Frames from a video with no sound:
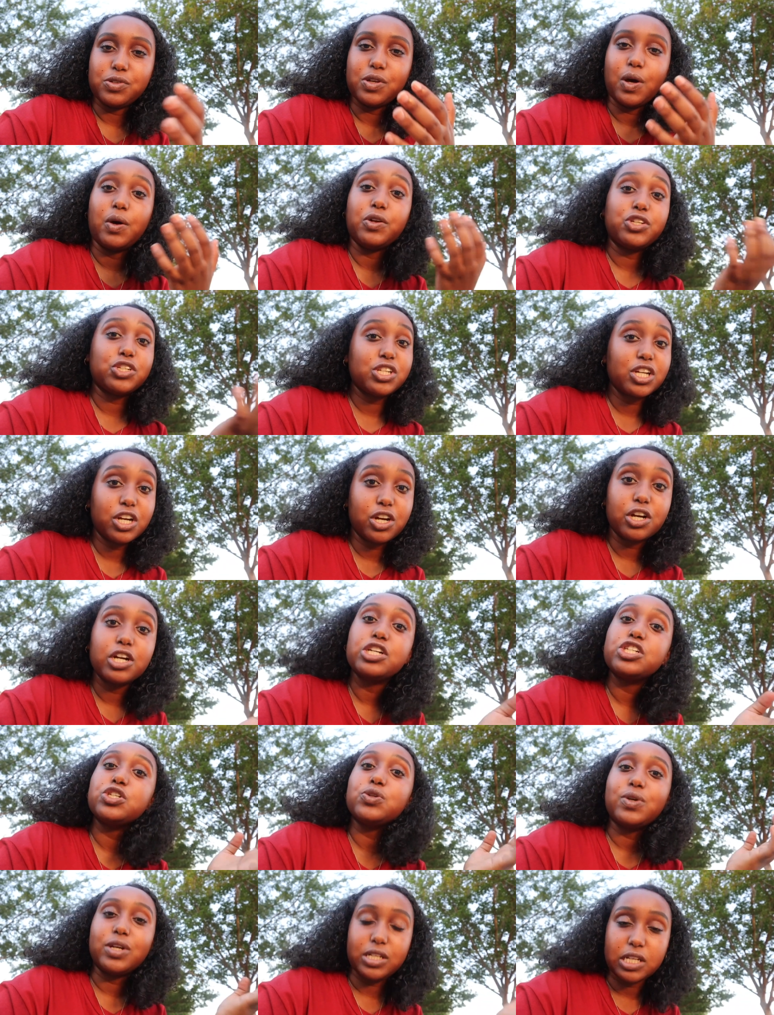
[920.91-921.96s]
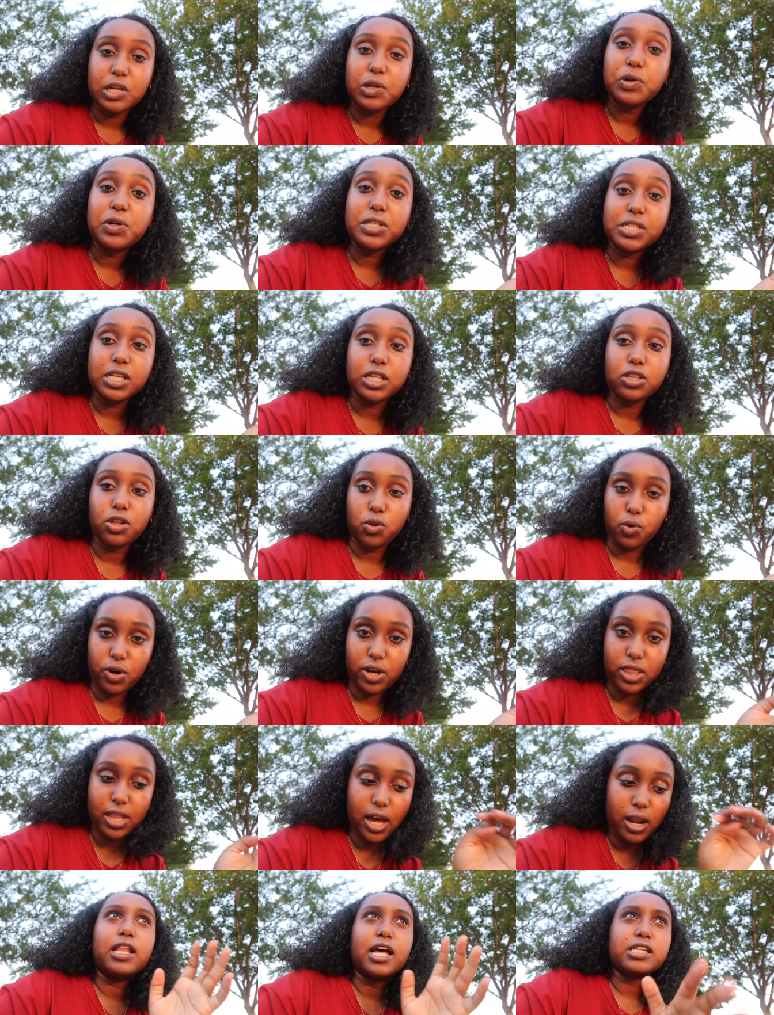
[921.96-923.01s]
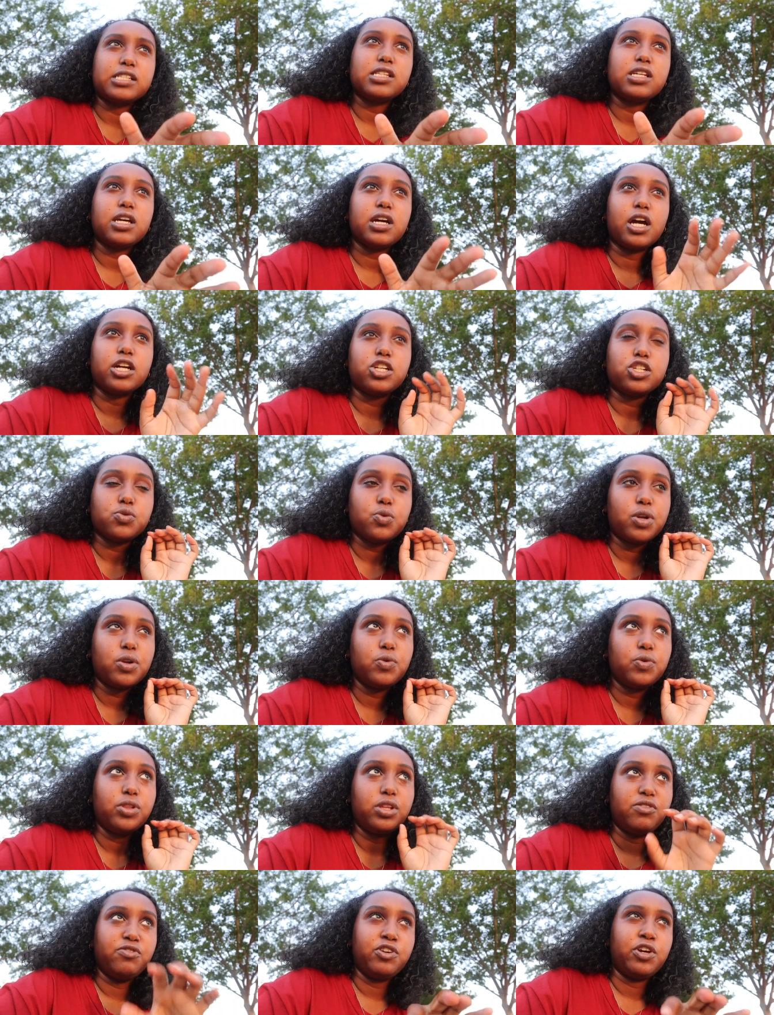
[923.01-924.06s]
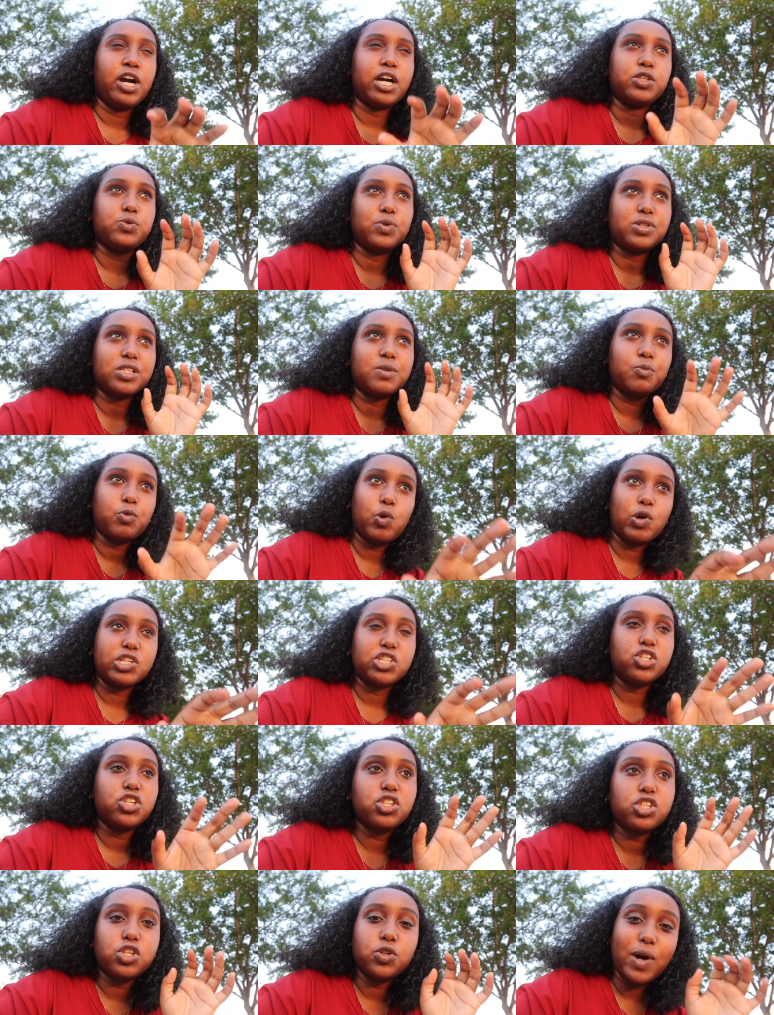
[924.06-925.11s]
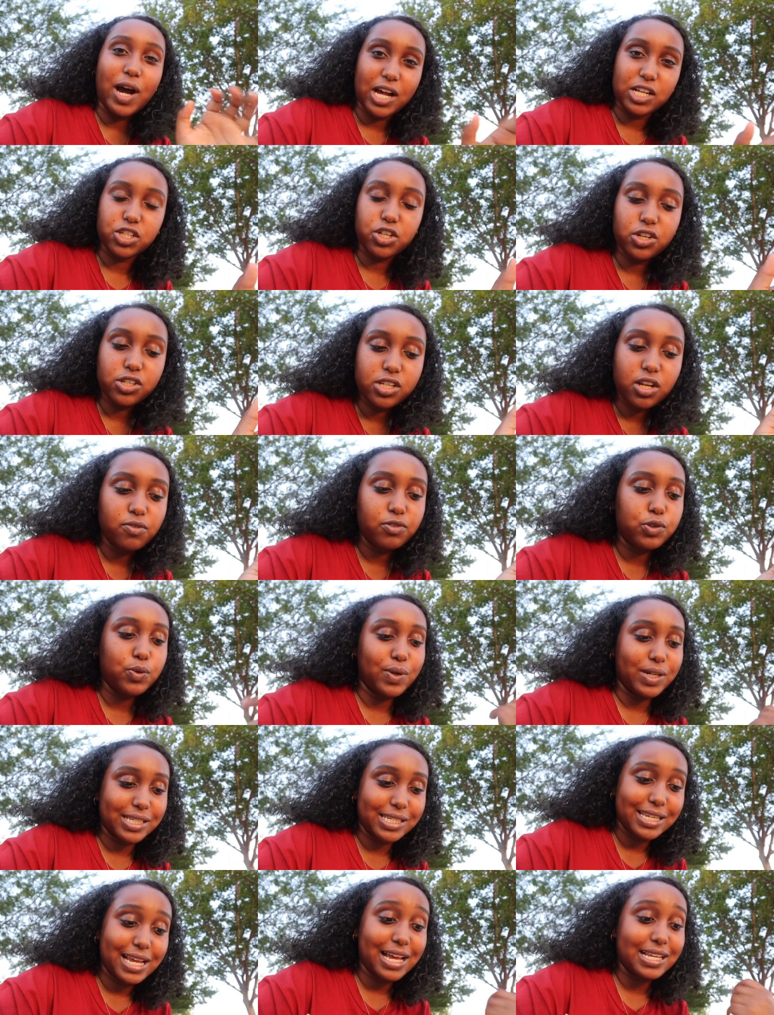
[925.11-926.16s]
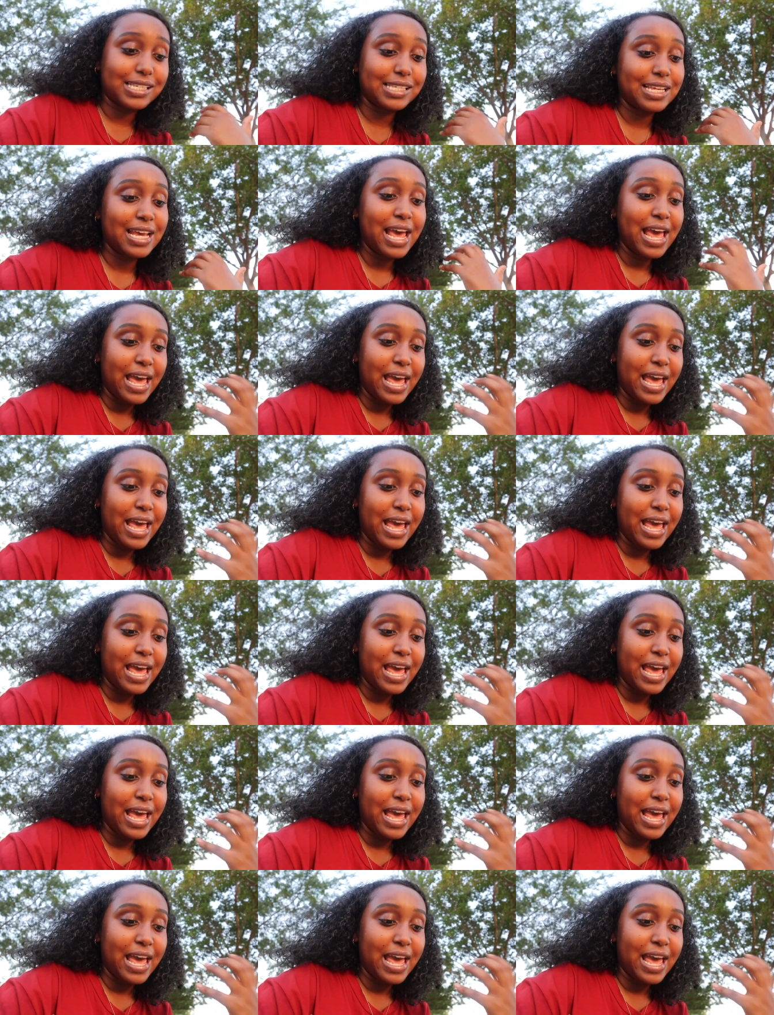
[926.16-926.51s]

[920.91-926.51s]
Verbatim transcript: So I just encourage you continue to seek the Lord in that. Last thing, I just want to leave you guys with some questions to ask yourself to assess